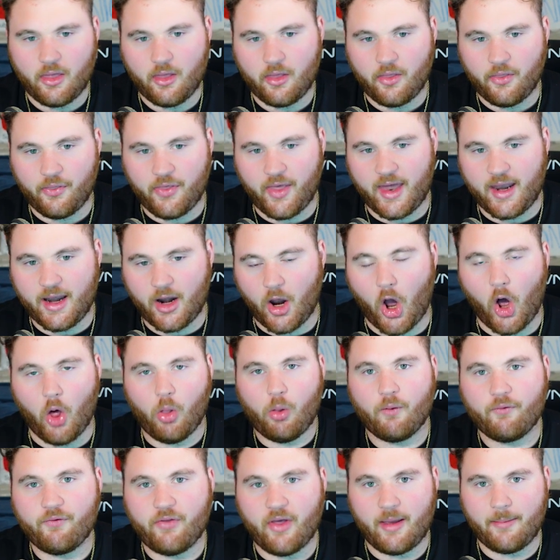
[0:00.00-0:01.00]
then
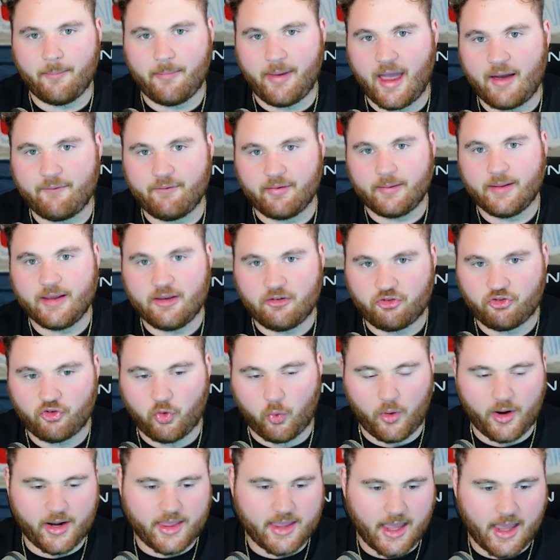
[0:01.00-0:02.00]
all of them have at least
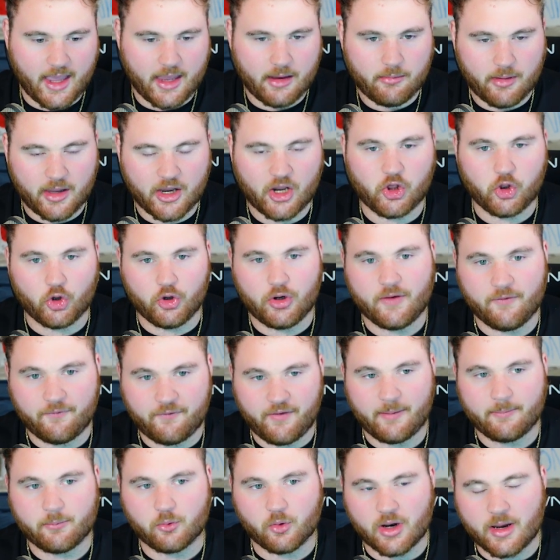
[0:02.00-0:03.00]
28, including
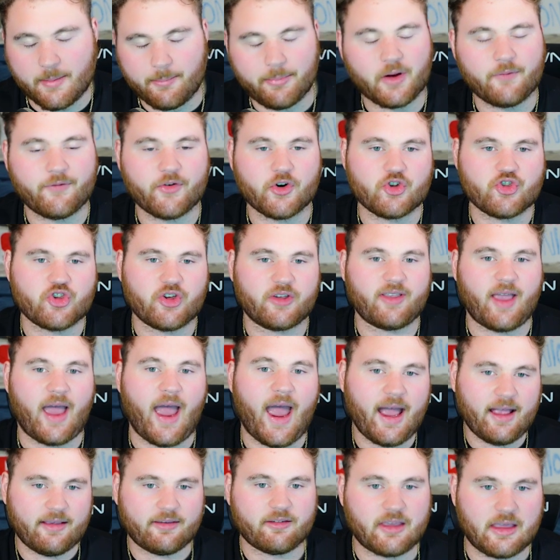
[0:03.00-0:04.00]
February. But if you're just
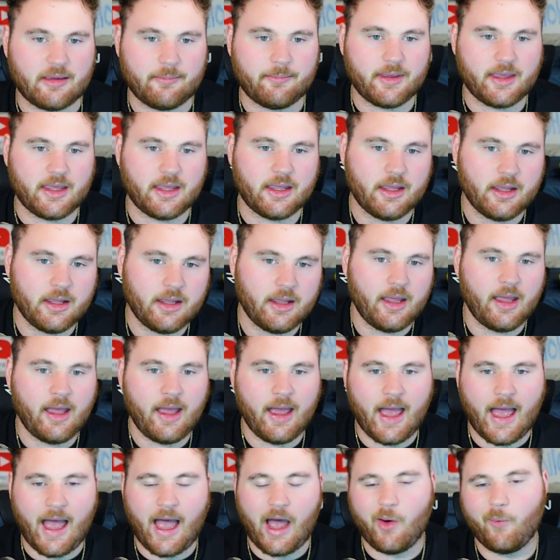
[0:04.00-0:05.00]
asking me
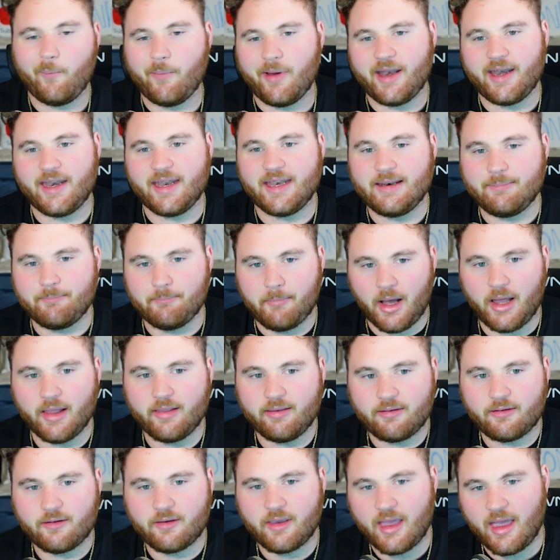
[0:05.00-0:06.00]
how many
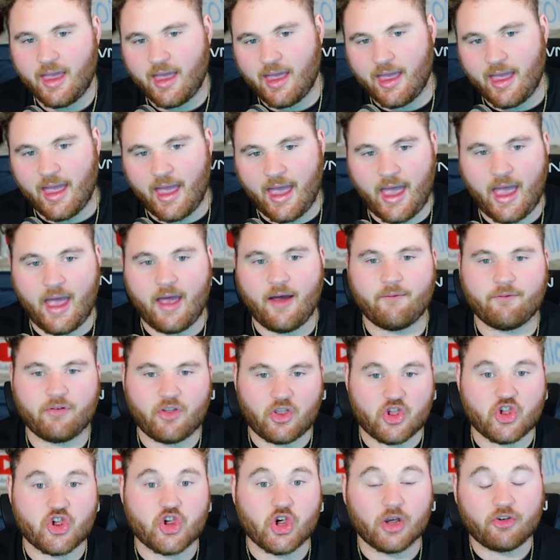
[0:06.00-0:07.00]
months have
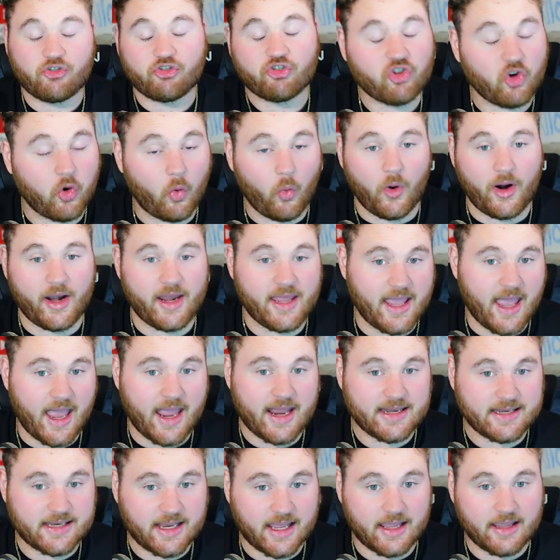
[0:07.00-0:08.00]
just
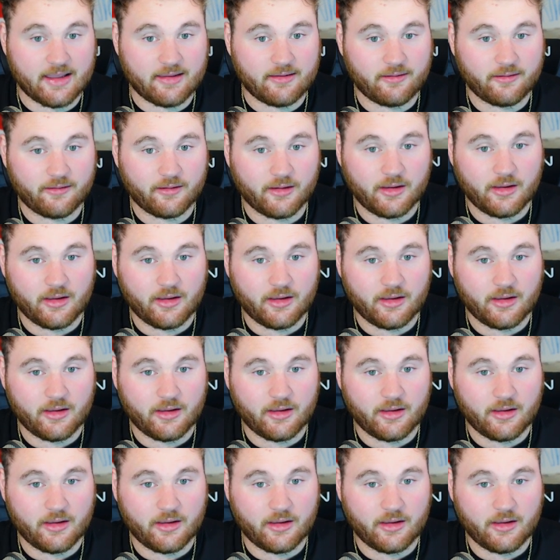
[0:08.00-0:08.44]
28 days,